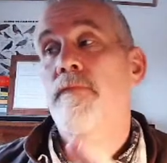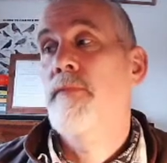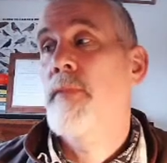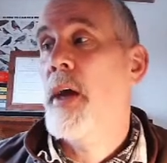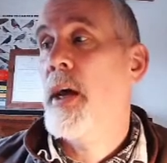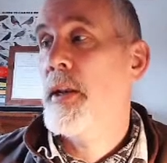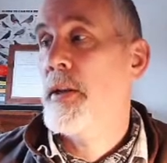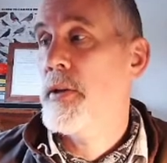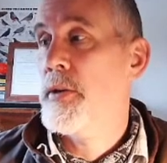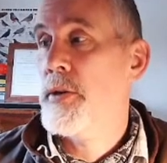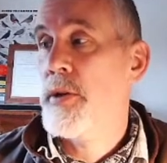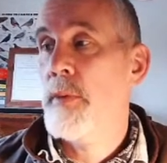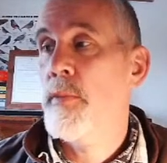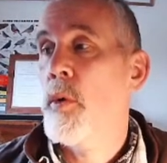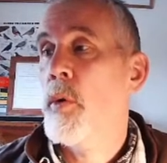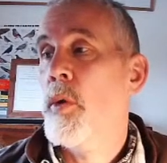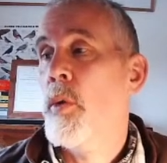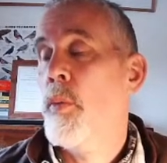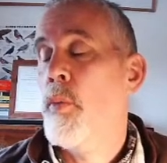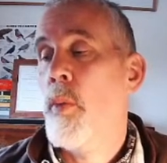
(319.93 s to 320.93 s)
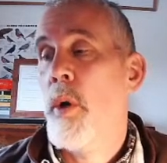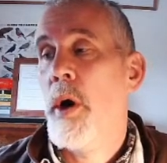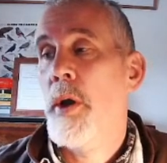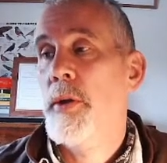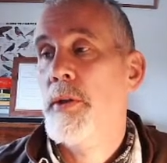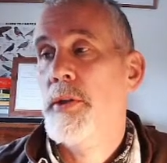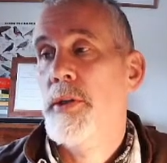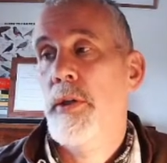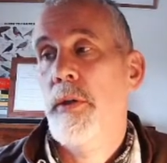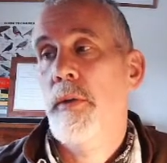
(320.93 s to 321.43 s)
and you do more than one or
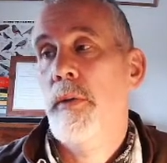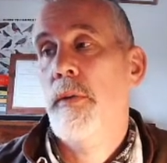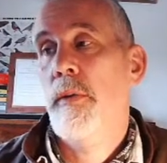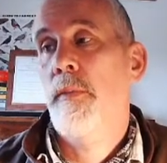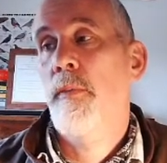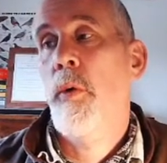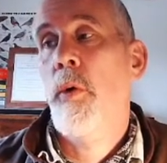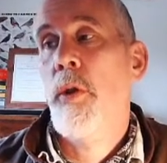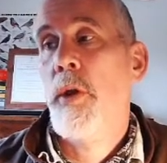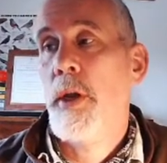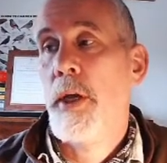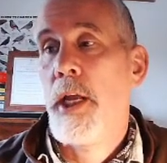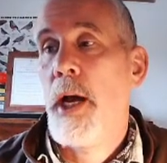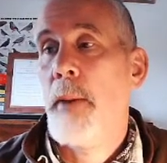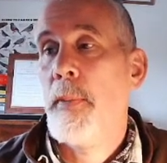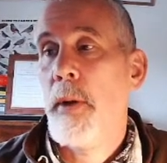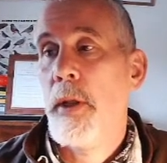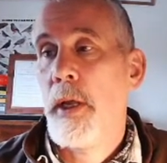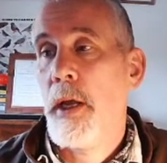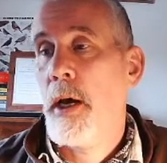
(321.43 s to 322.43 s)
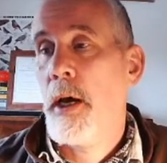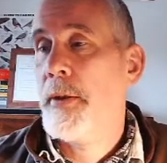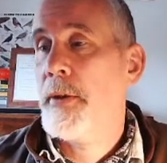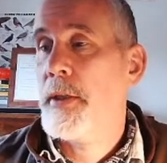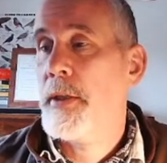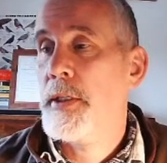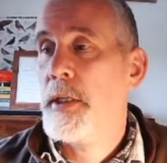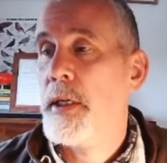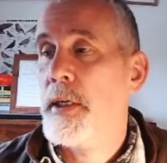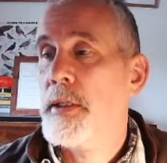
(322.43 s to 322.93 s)
two, more than a couple of garden
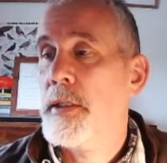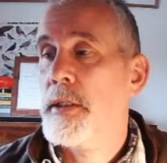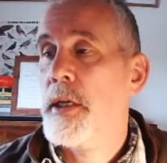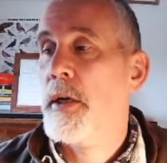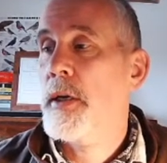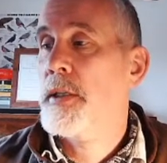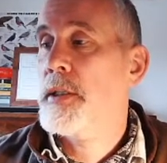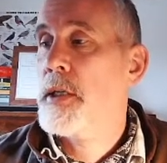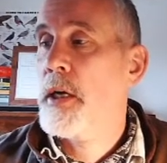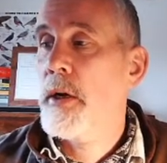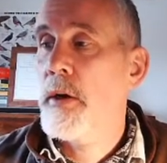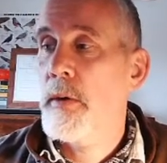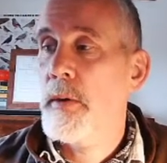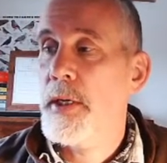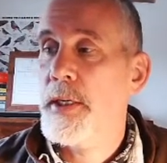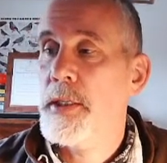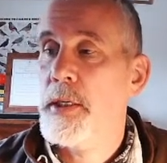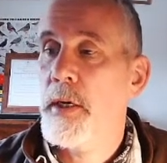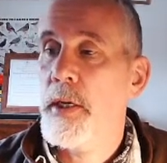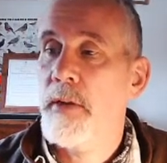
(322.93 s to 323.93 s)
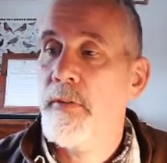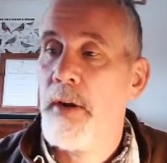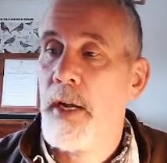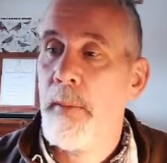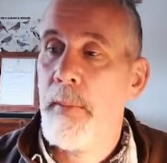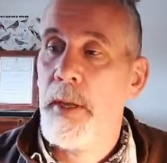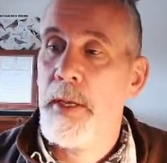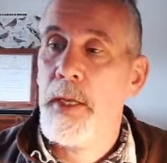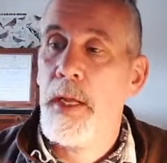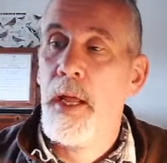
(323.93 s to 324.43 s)
designs, totally
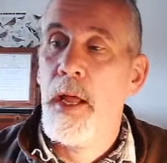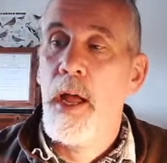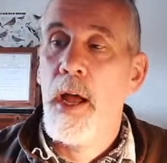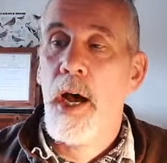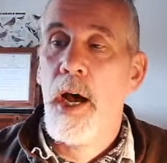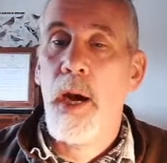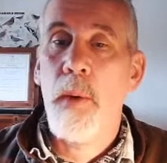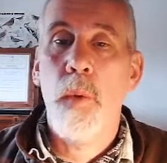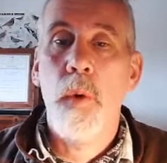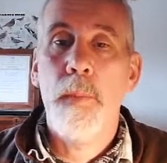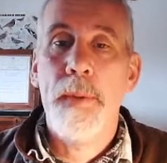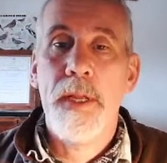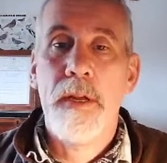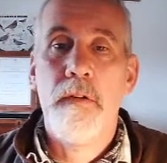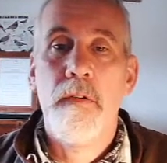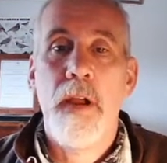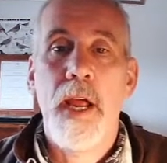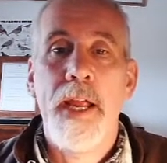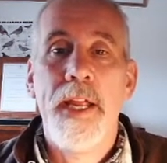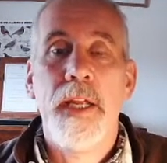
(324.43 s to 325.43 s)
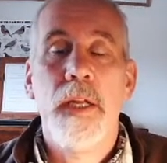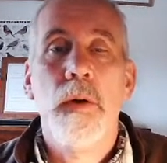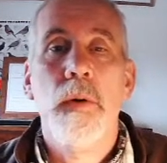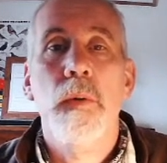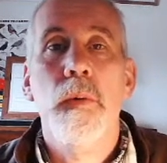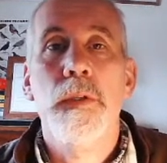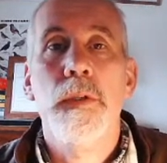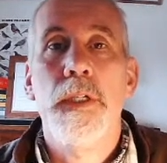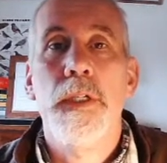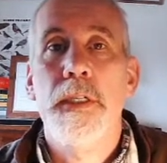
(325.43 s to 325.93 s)
recommend it. I will be creating
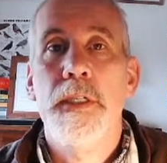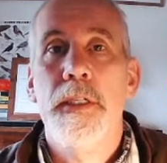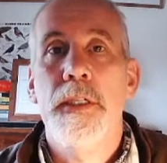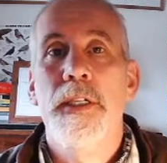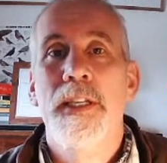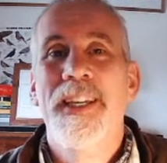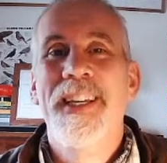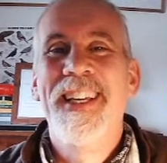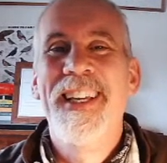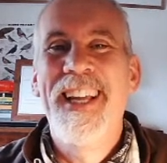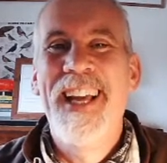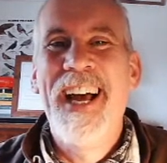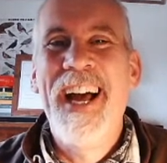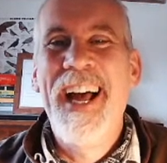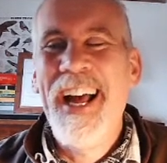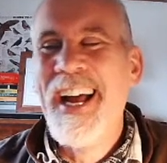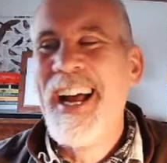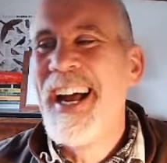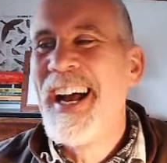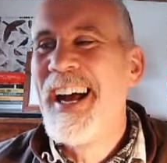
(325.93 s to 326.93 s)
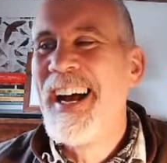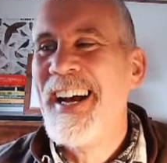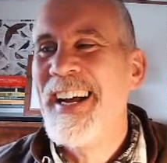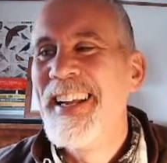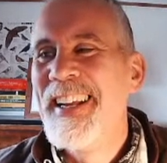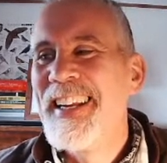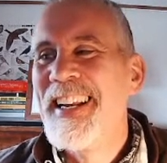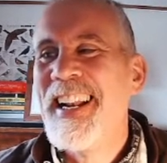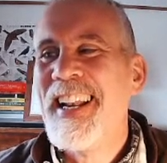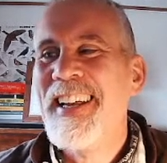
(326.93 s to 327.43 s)
courses,
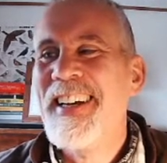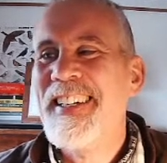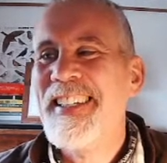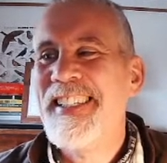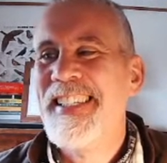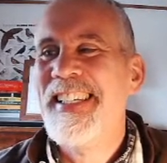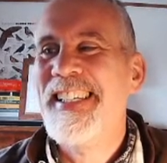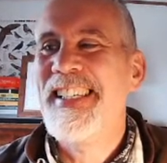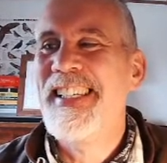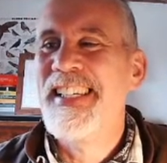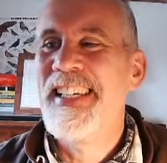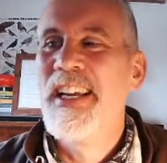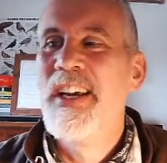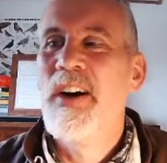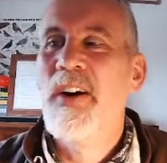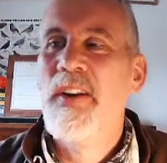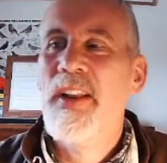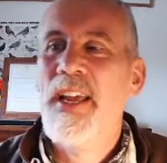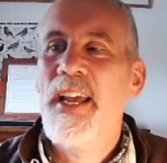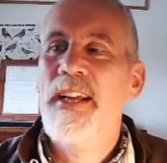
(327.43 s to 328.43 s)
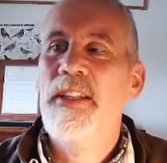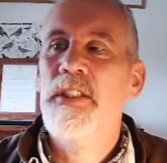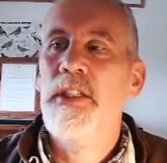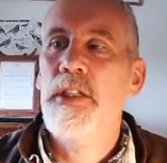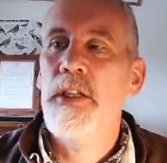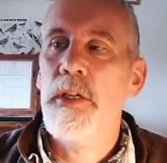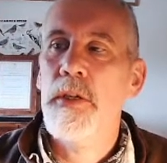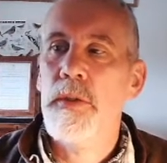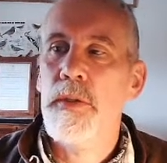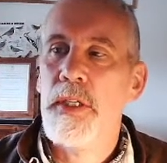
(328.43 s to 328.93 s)
classes on how to
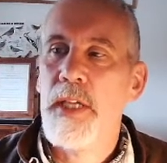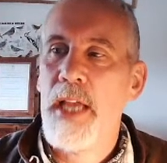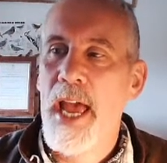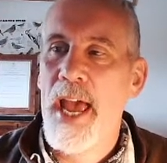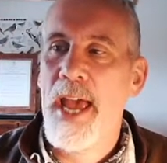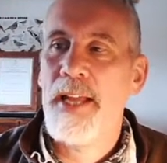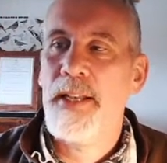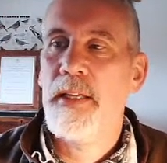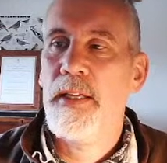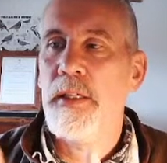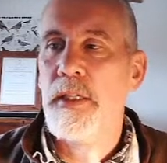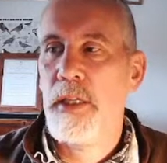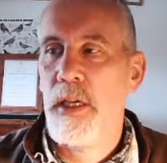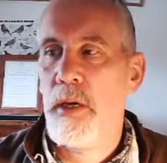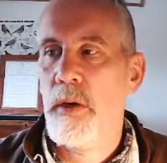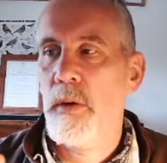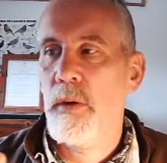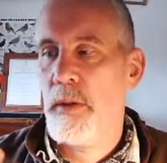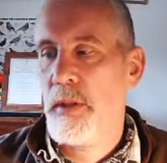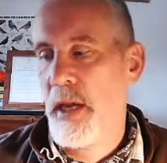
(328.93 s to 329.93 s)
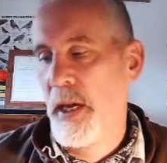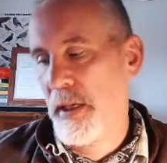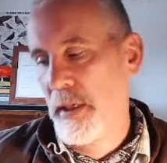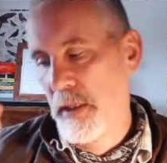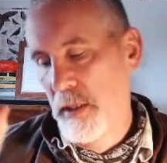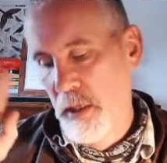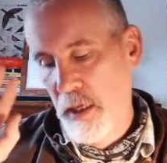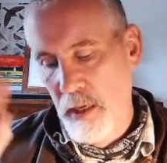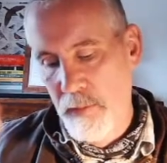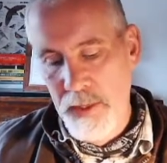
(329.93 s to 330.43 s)
use CAD. So
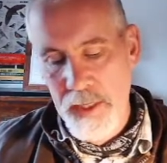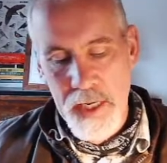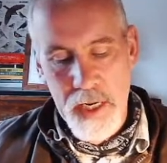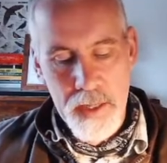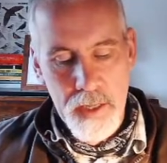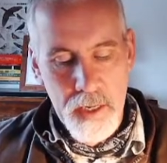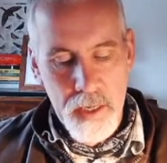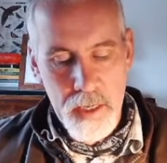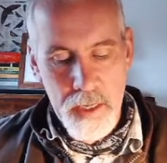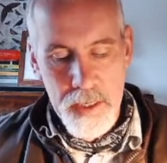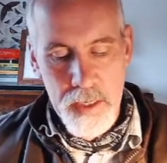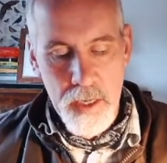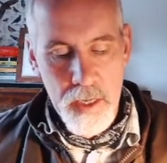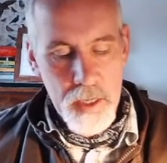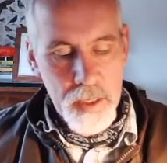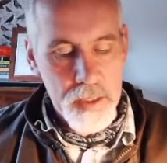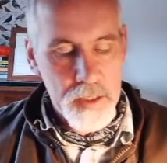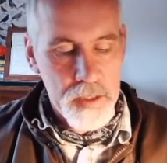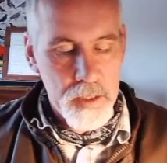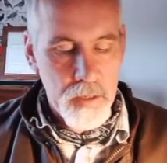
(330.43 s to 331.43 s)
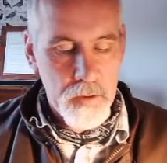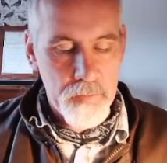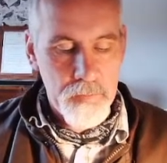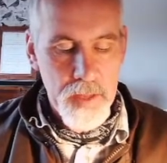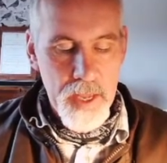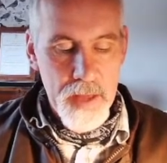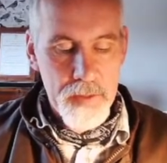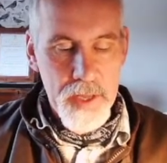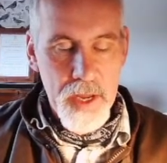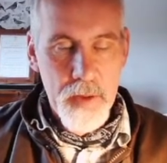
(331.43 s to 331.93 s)
that's going to be down the line. So
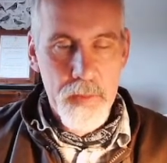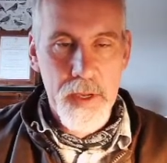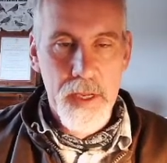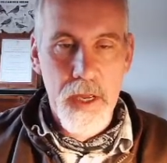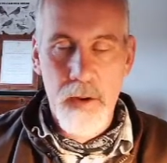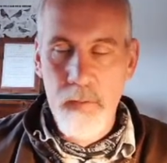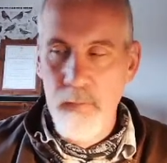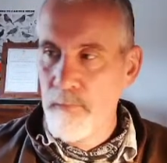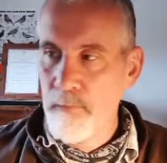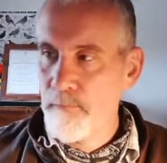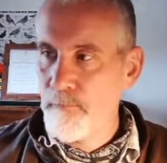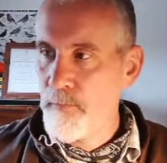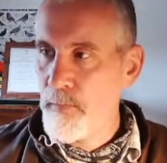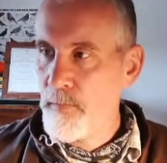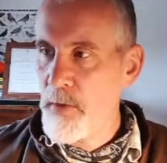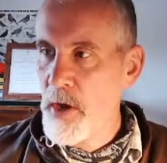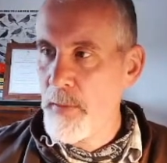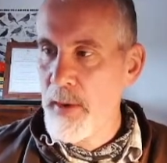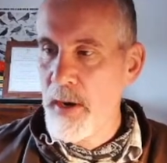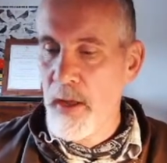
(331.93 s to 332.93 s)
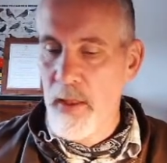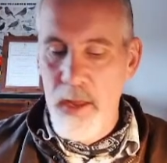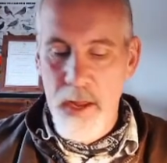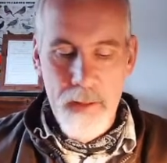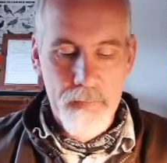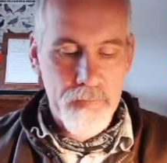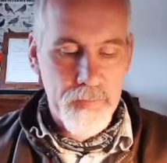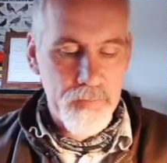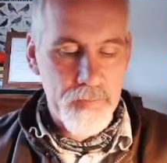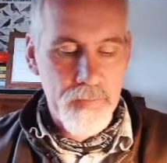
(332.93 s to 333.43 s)
yeah, there we go. I hope you like
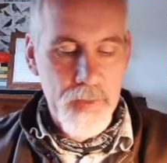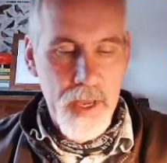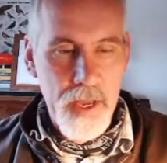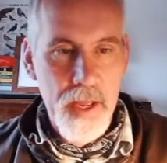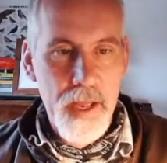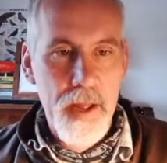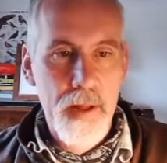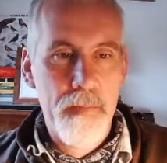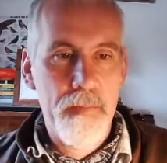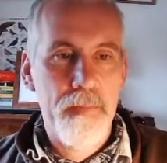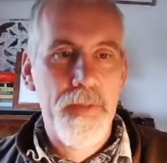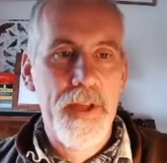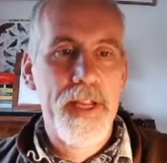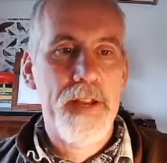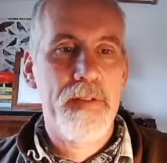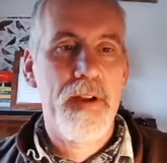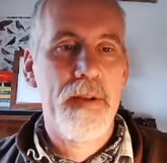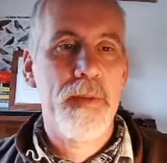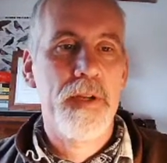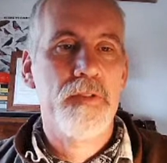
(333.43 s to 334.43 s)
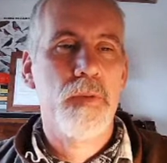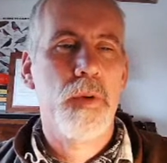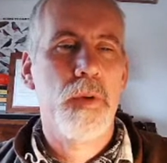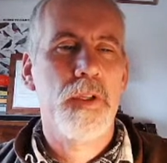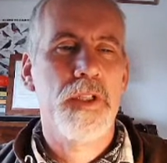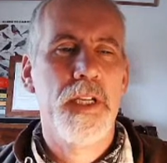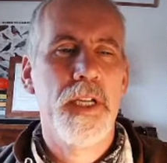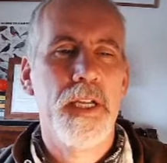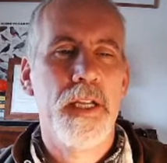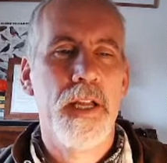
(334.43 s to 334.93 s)
that. Thank you very much for
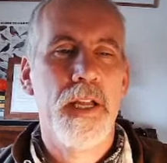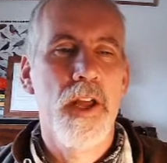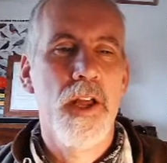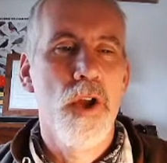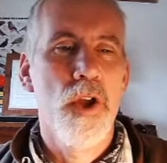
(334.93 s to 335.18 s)
watching.